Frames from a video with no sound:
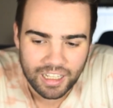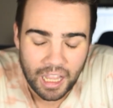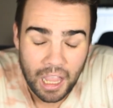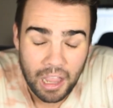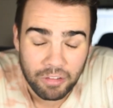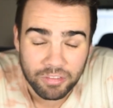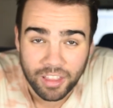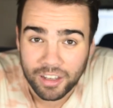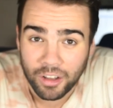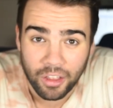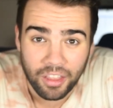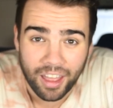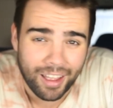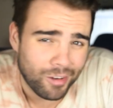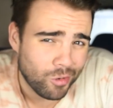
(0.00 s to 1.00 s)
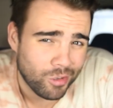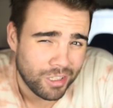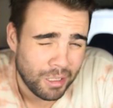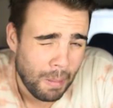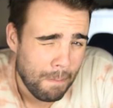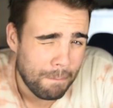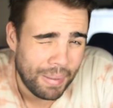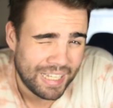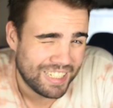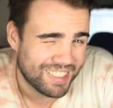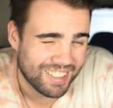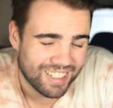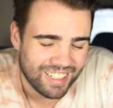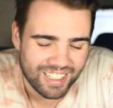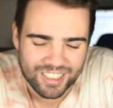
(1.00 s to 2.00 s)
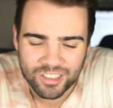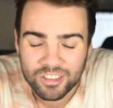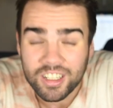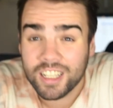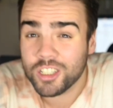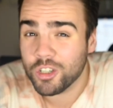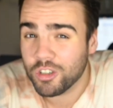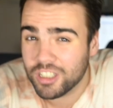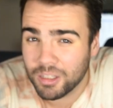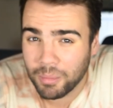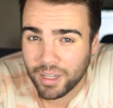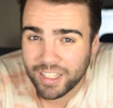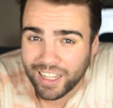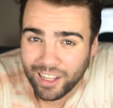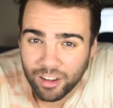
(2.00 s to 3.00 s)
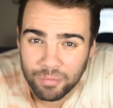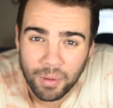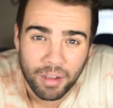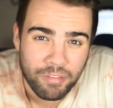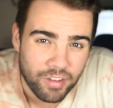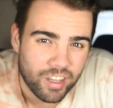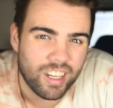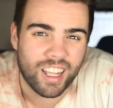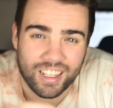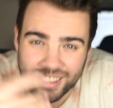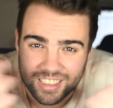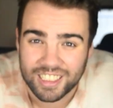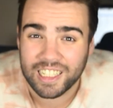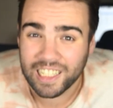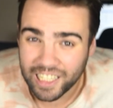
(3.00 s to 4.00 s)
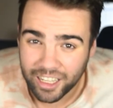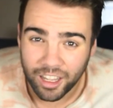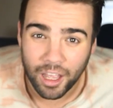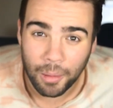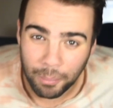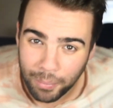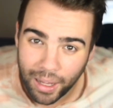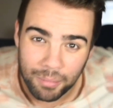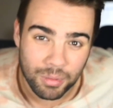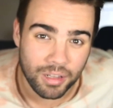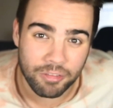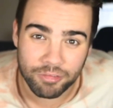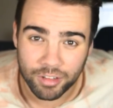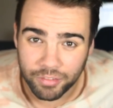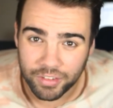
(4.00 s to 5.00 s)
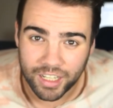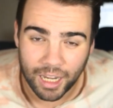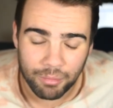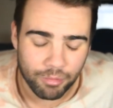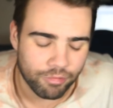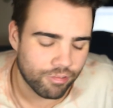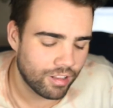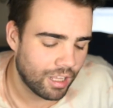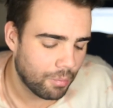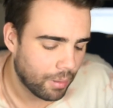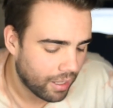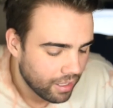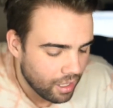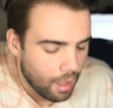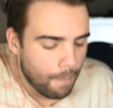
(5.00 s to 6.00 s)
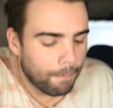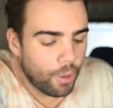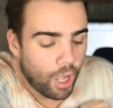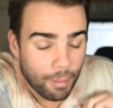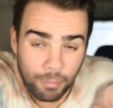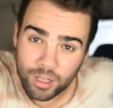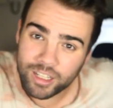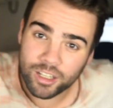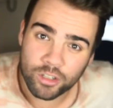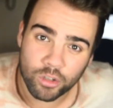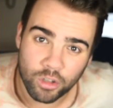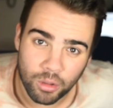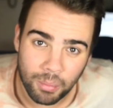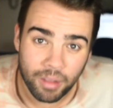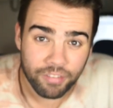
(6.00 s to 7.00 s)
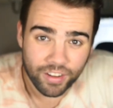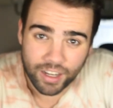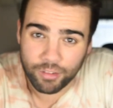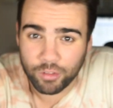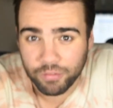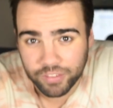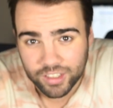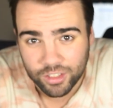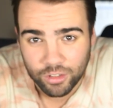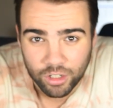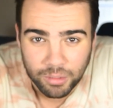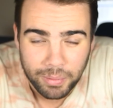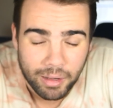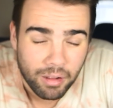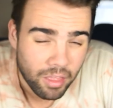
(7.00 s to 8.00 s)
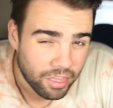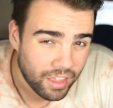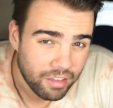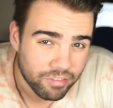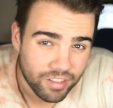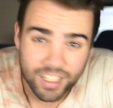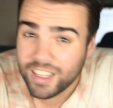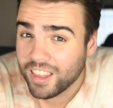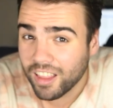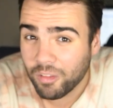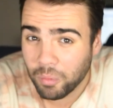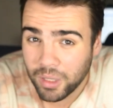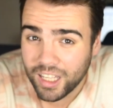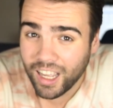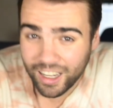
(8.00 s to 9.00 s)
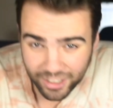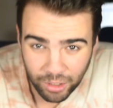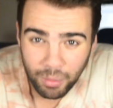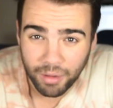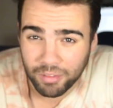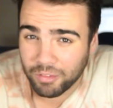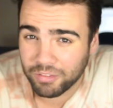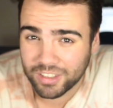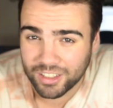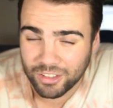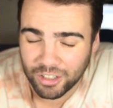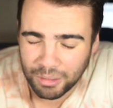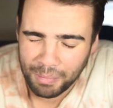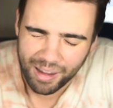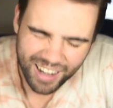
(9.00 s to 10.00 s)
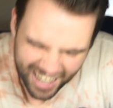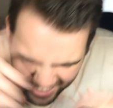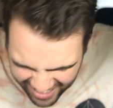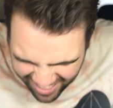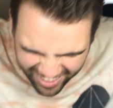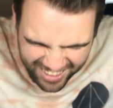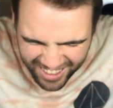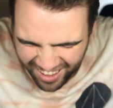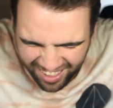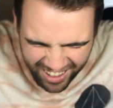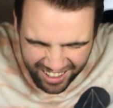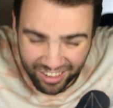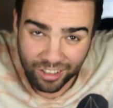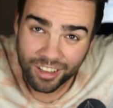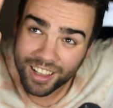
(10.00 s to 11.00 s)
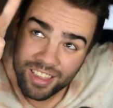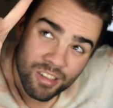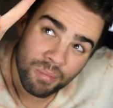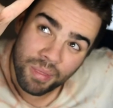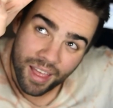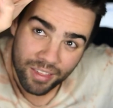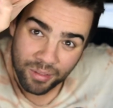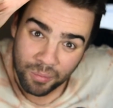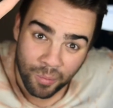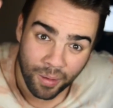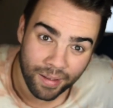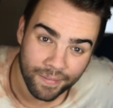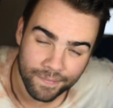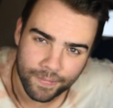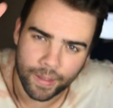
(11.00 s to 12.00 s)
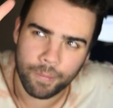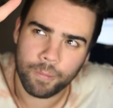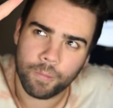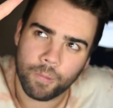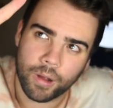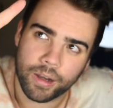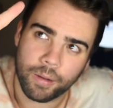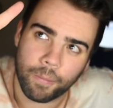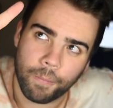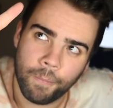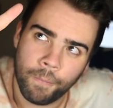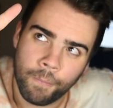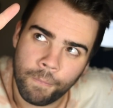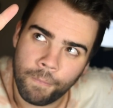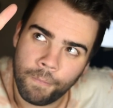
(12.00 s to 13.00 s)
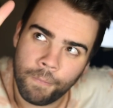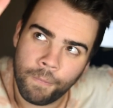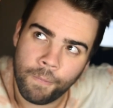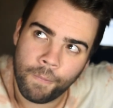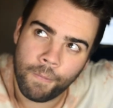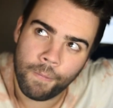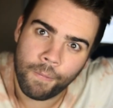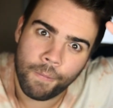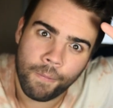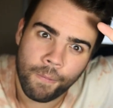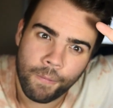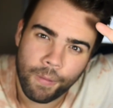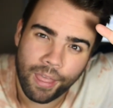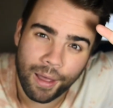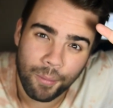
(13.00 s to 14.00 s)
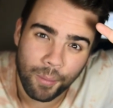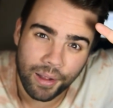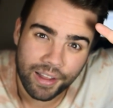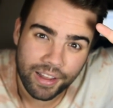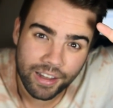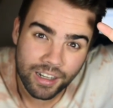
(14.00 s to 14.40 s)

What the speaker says: if they're not that annoying, basically. Sunday's usually my day off, but I figured I can sit here and babble in front of the camera for a little bit. But I'm only going to do them if I have something to talk about, and thankfully this week I do have something to talk about. And it's in the title, it's up there somewhere. No? Wait, no. That way.